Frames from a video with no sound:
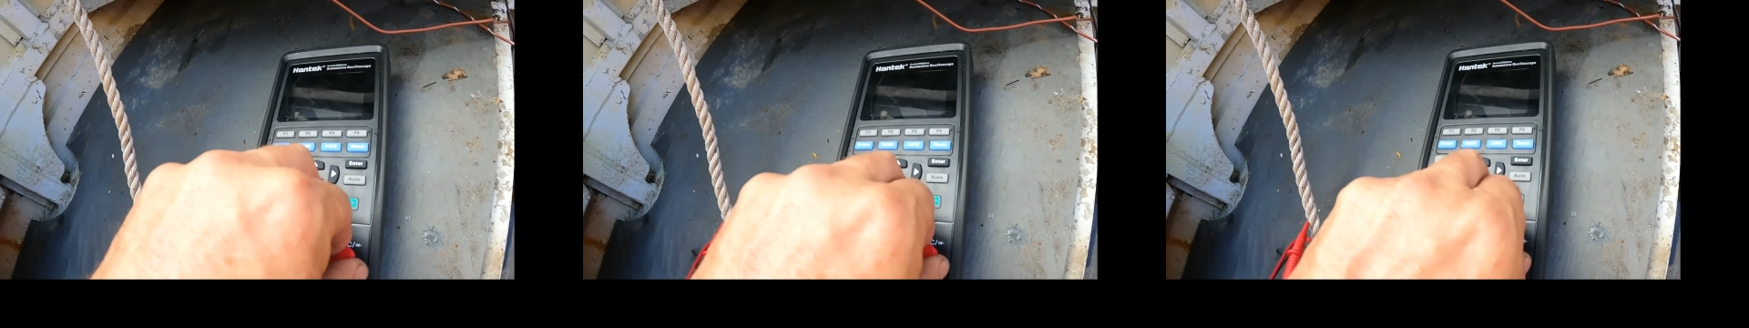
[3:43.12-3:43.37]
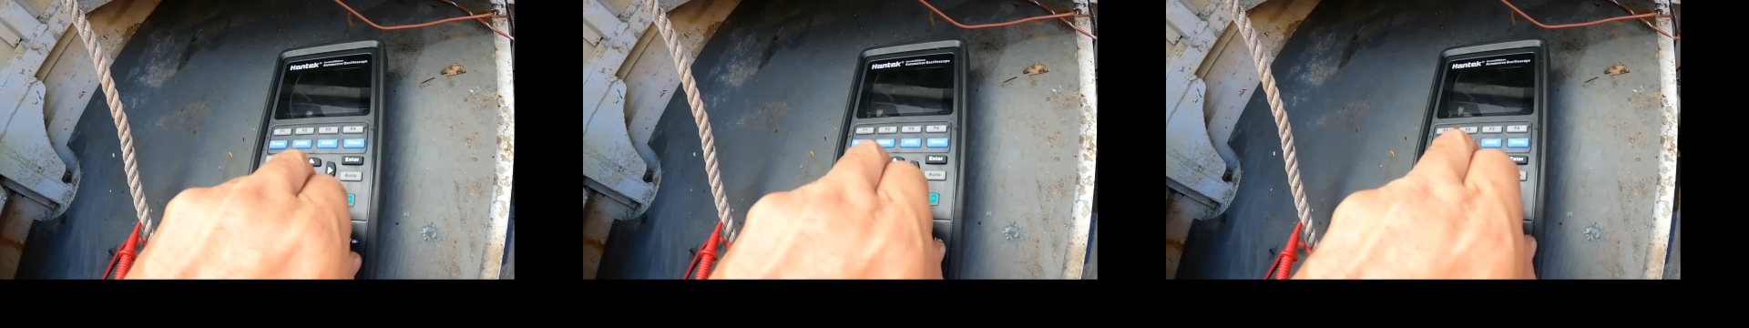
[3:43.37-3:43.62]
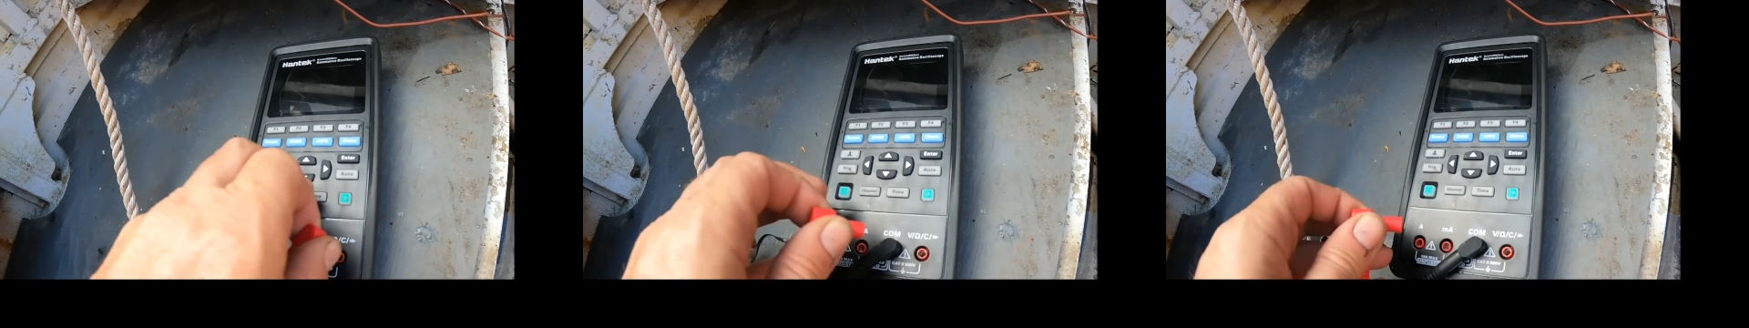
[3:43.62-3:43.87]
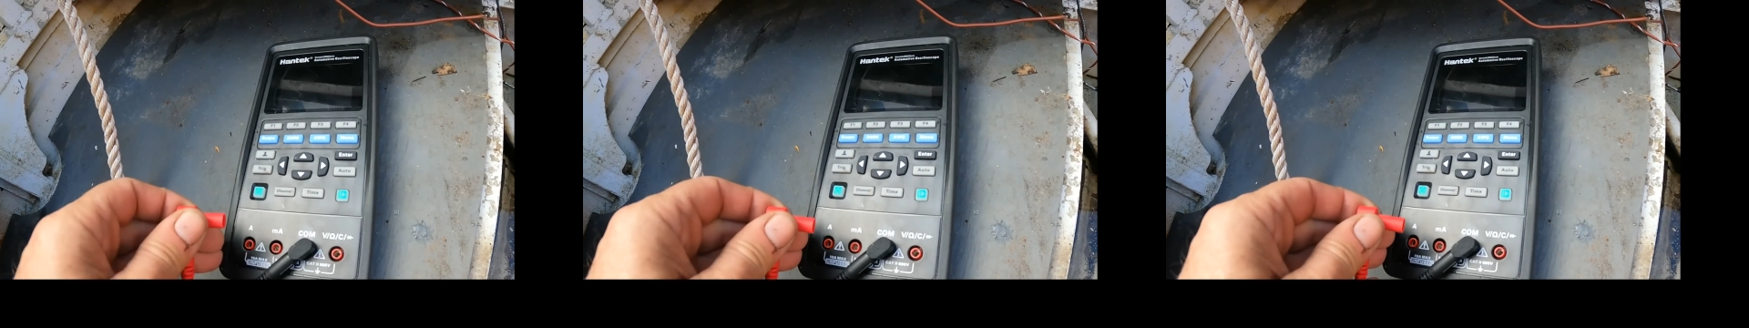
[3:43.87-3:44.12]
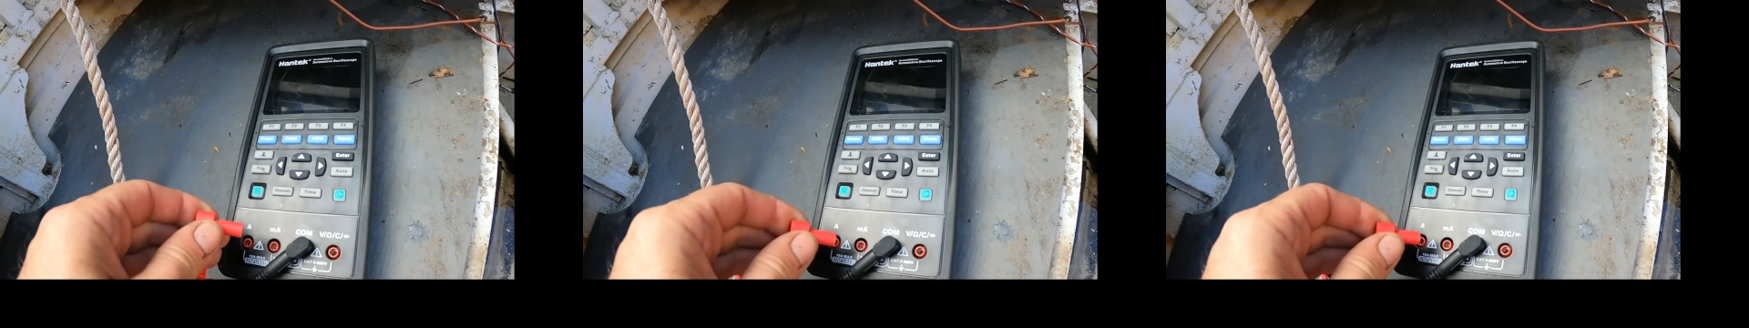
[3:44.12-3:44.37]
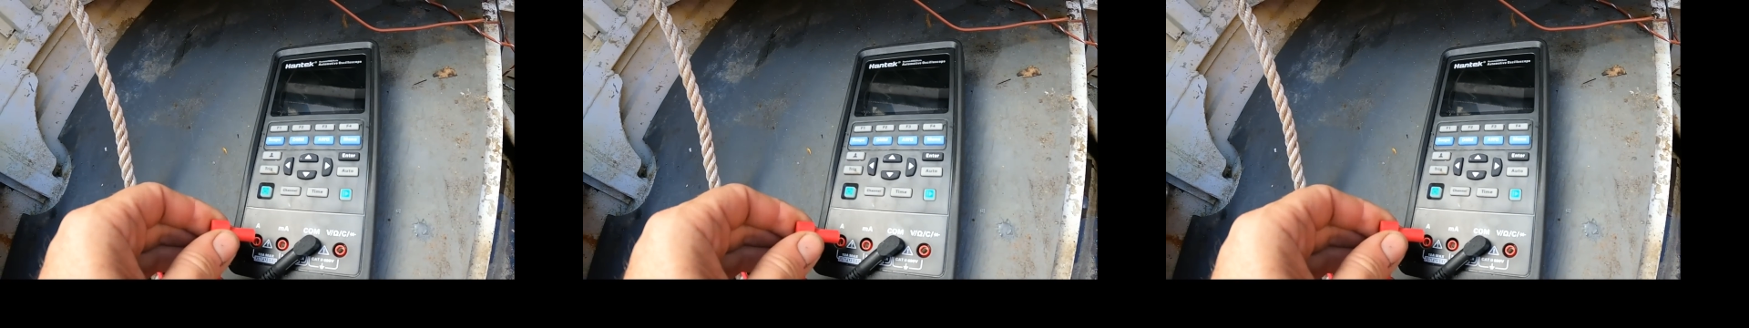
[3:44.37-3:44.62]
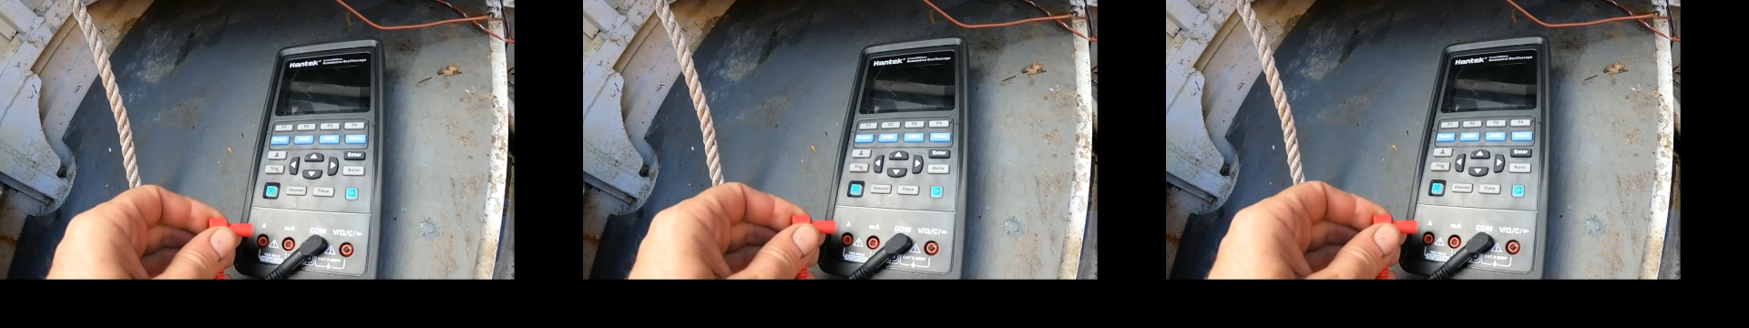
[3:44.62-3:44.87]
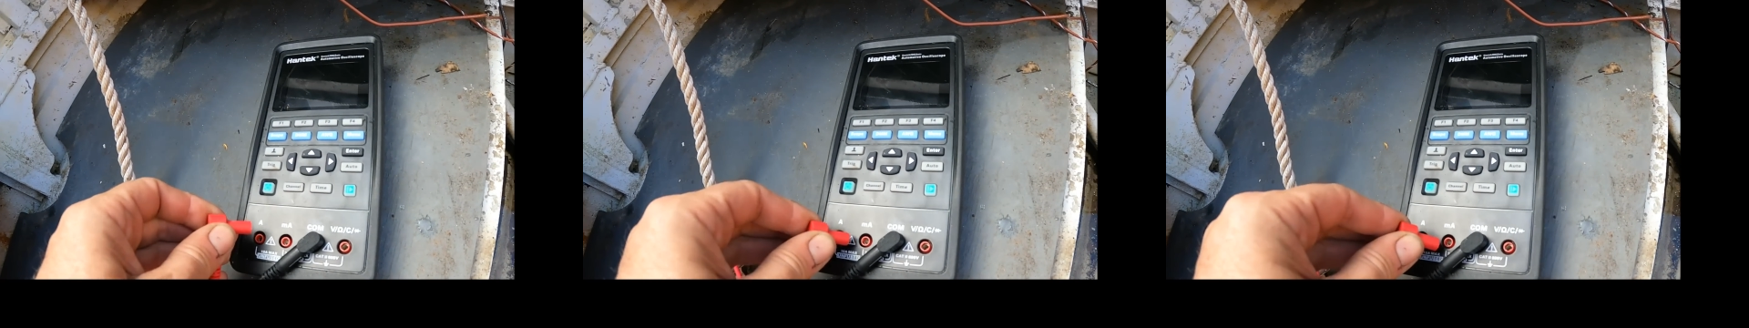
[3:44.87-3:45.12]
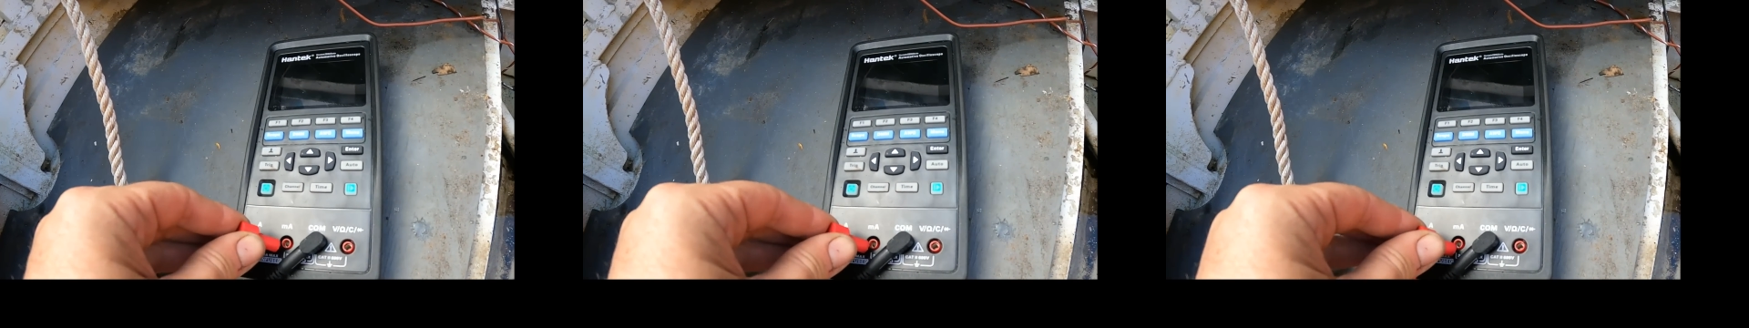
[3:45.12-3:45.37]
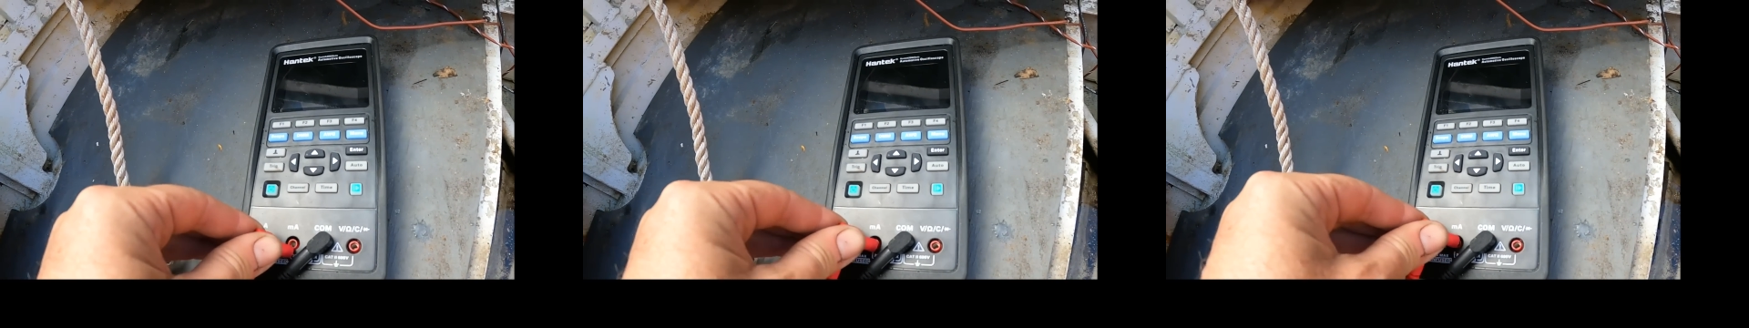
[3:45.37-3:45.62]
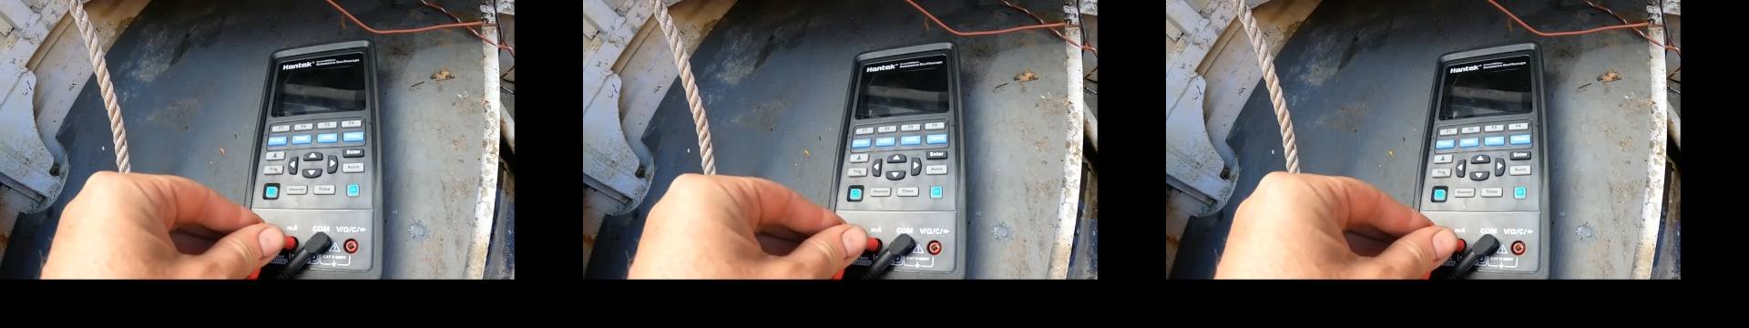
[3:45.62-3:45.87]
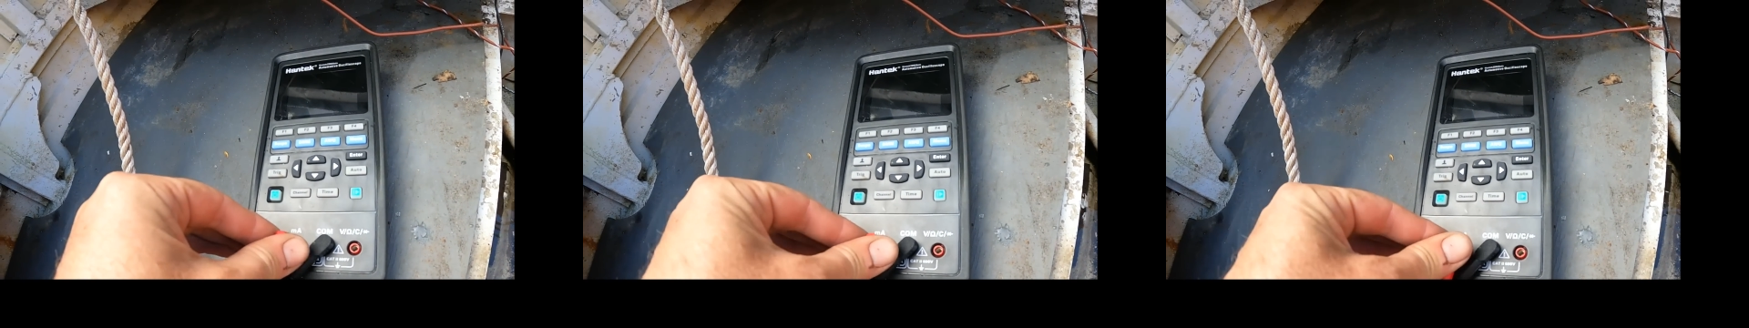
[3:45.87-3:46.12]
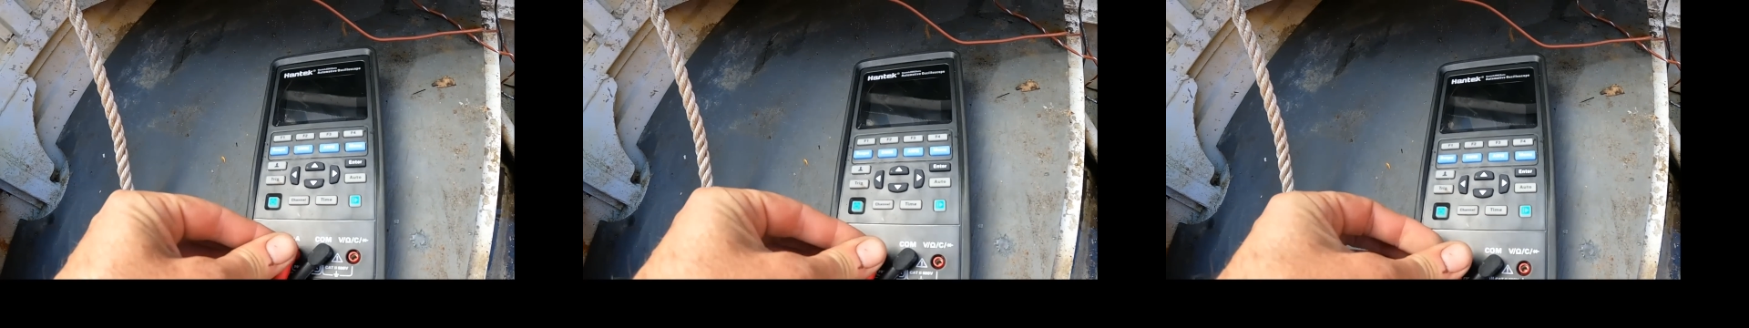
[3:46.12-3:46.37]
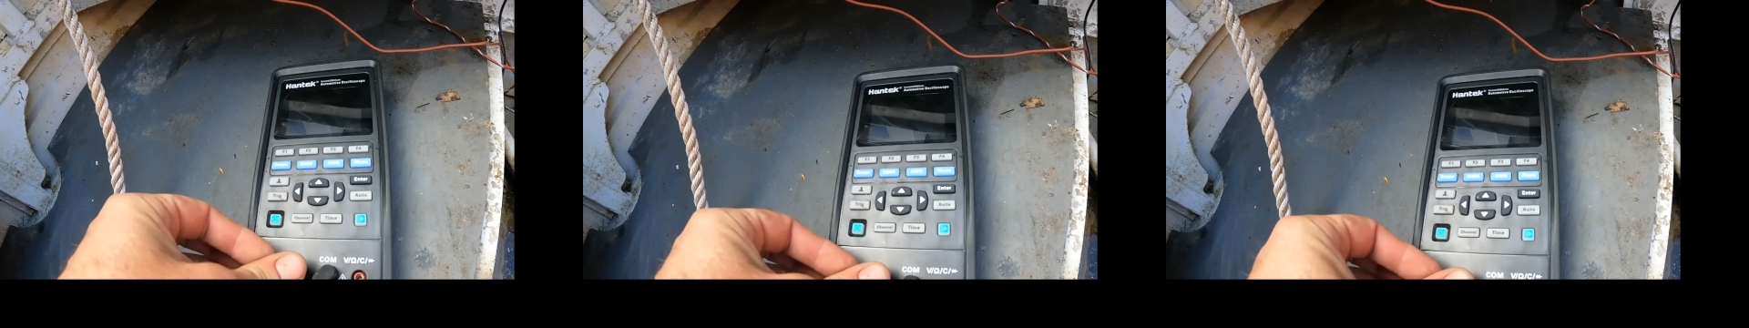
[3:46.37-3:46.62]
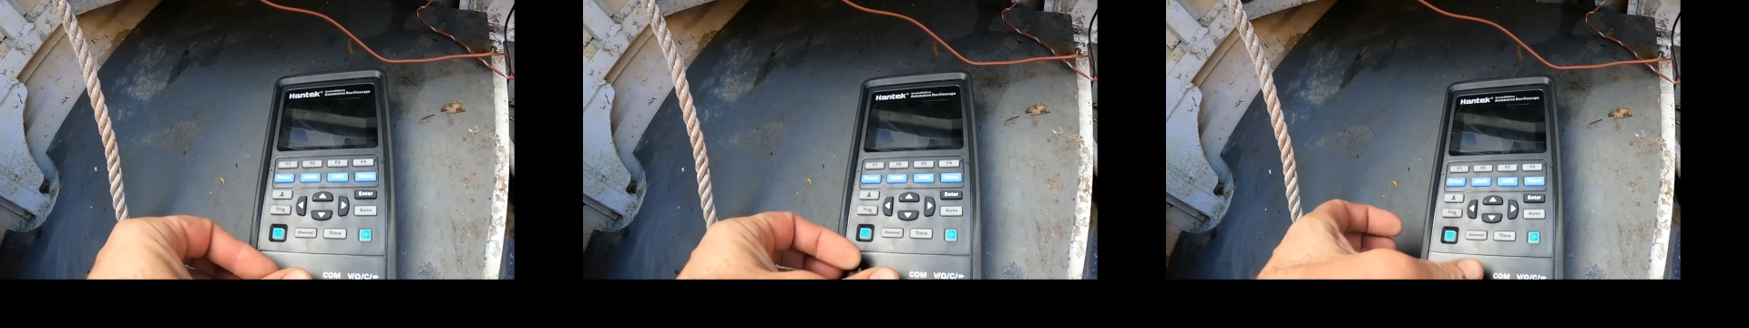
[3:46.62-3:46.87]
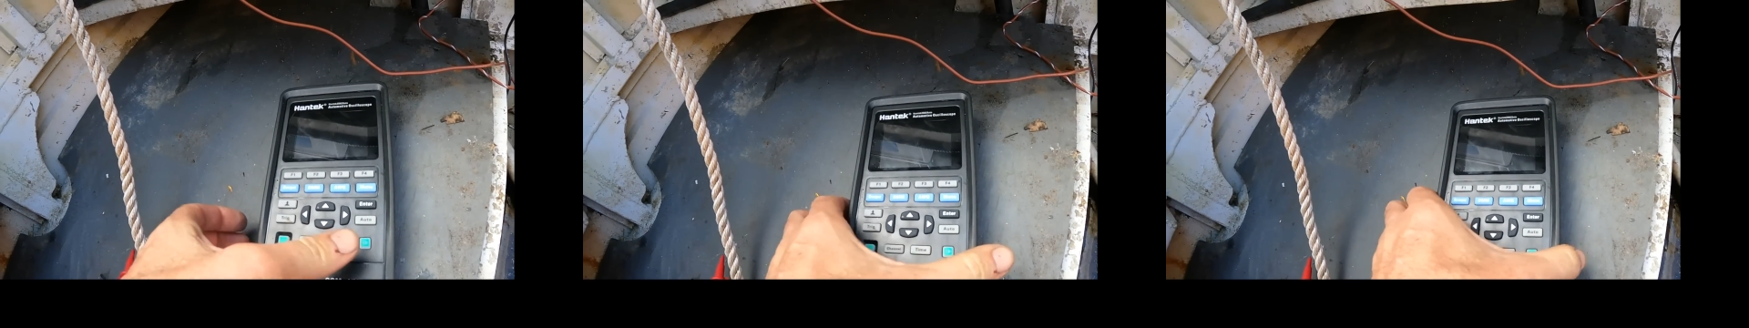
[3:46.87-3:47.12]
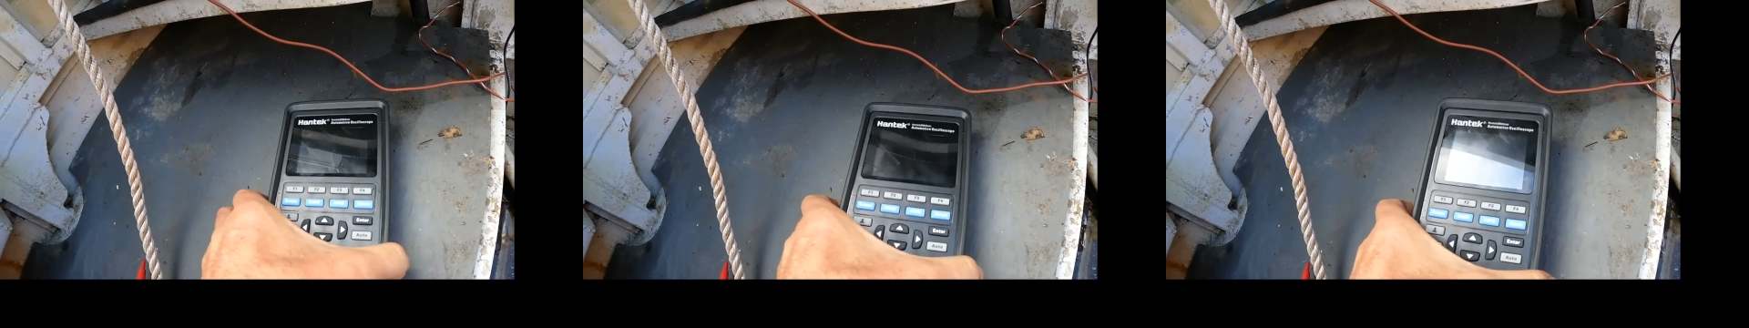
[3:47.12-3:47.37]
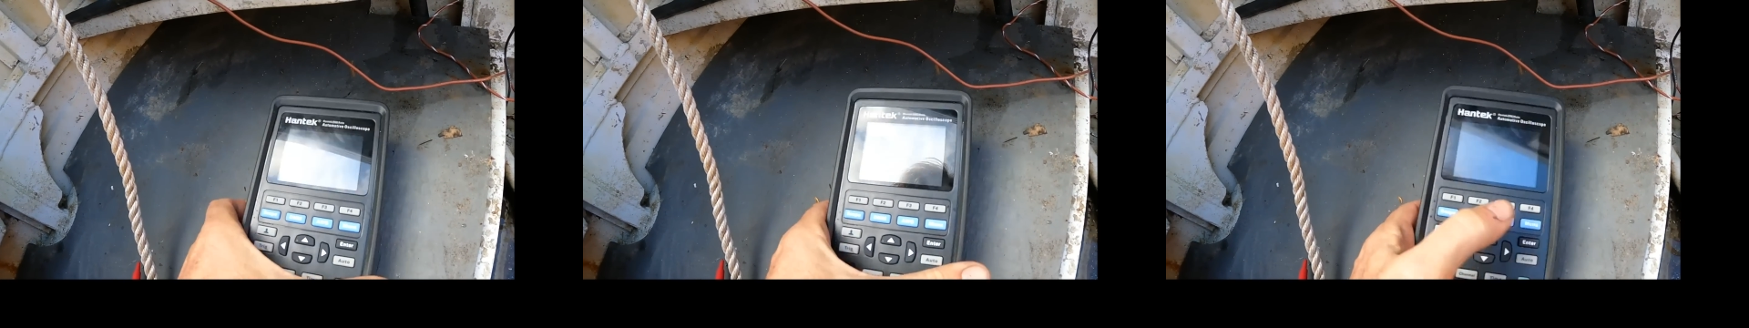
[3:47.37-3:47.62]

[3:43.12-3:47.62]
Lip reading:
(no speaker visible)